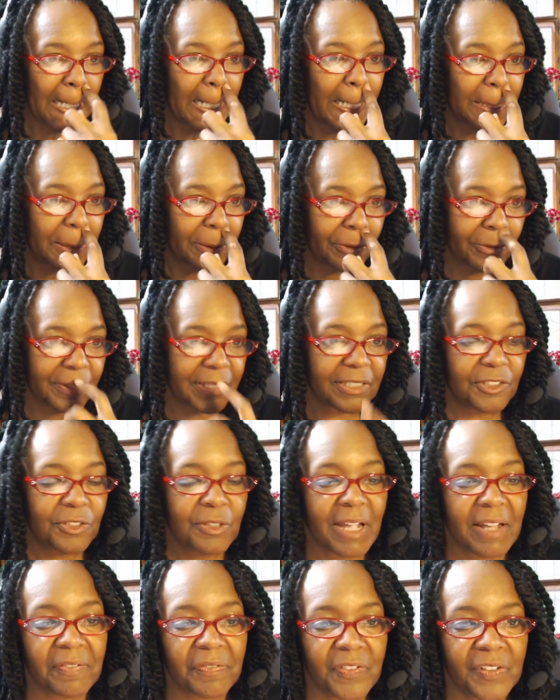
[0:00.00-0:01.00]
You only you
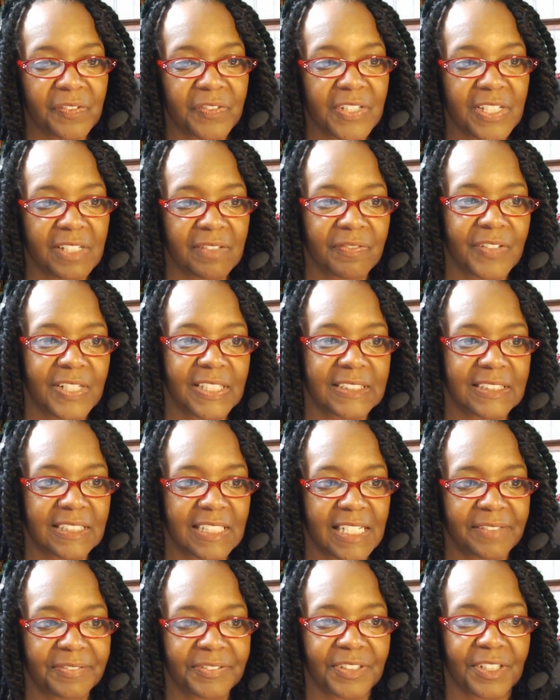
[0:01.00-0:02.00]
have 15 funks
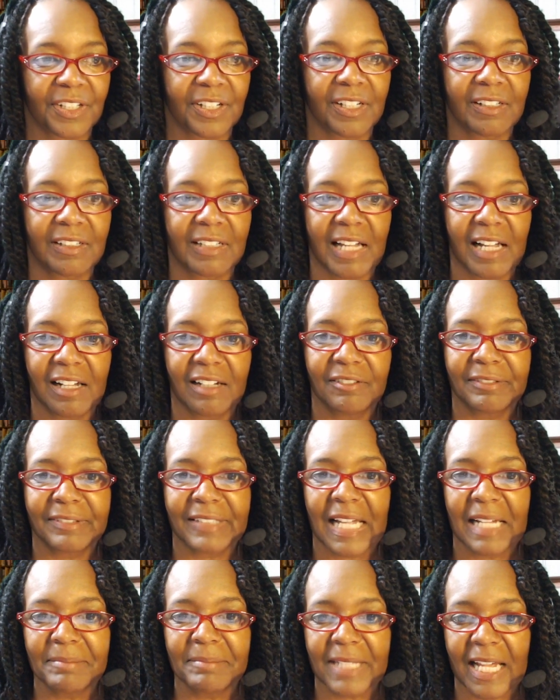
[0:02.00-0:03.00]
left, girl. I only
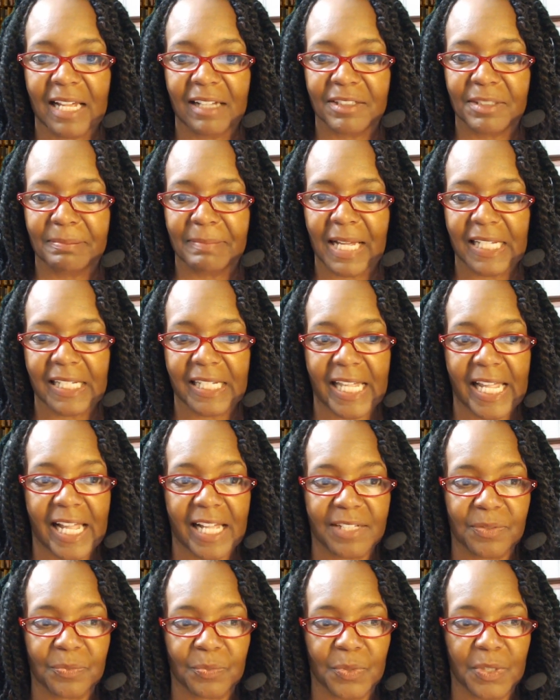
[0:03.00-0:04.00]
I'm down to my
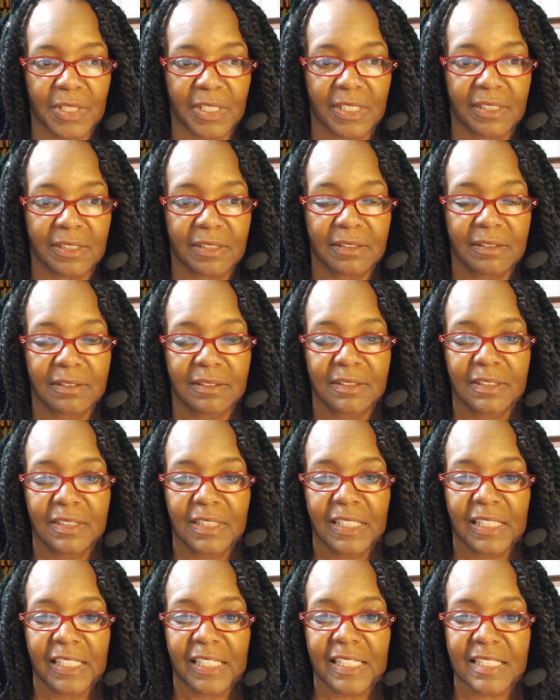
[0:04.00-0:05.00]
last one.
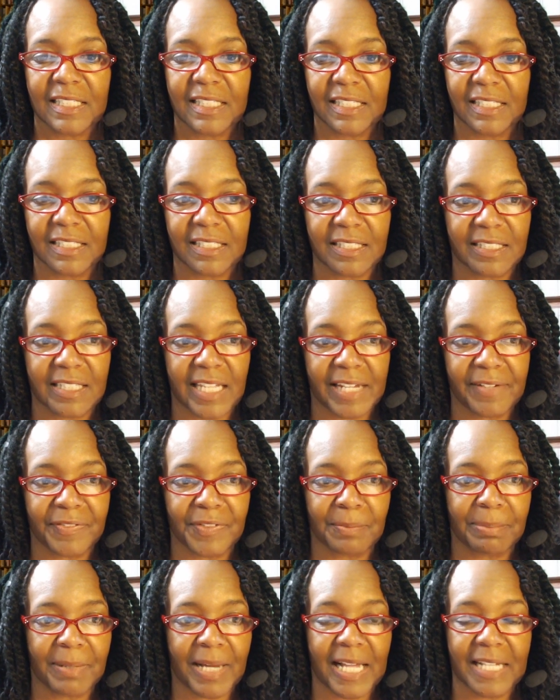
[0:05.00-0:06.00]
It's in a safe
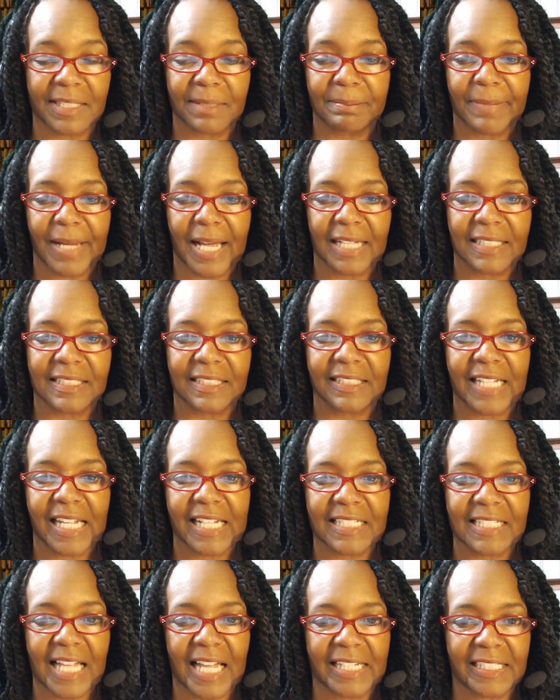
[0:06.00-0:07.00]
deposit box in
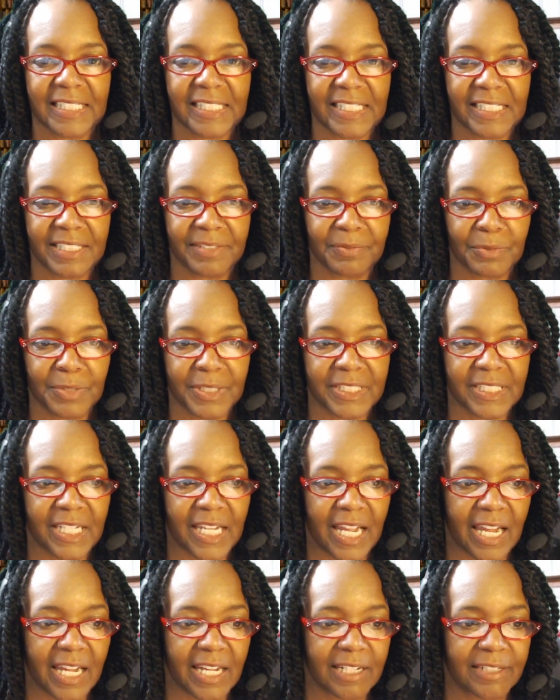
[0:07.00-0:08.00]
case I need it one
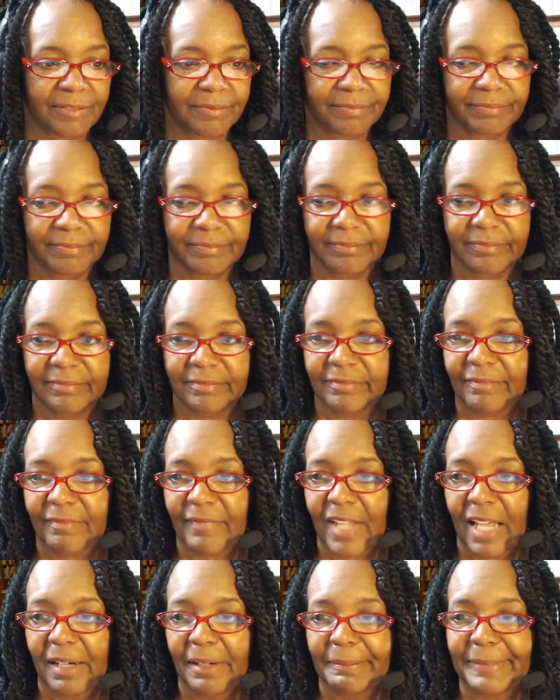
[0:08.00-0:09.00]
day.
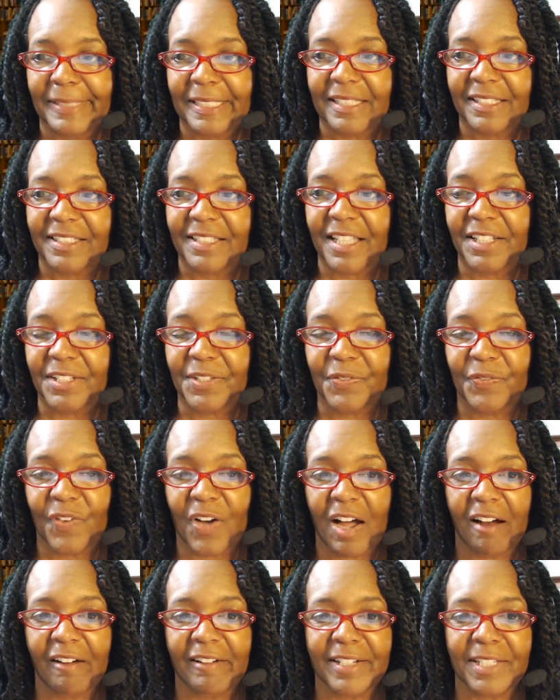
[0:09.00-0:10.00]
But thus
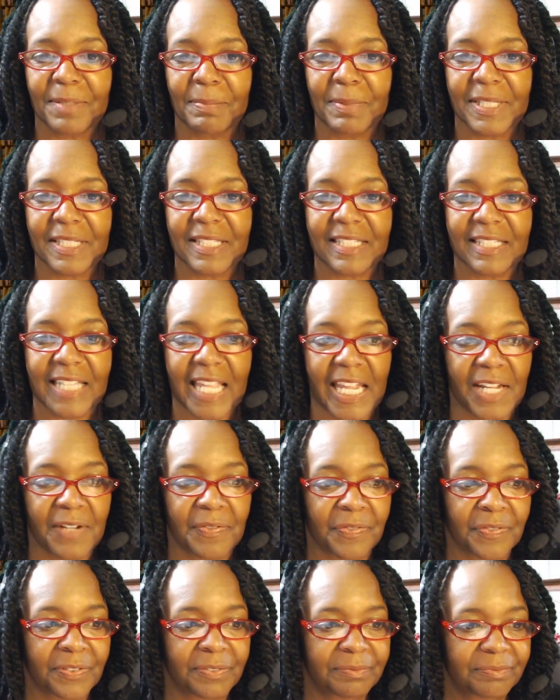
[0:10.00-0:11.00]
far, it's been safe.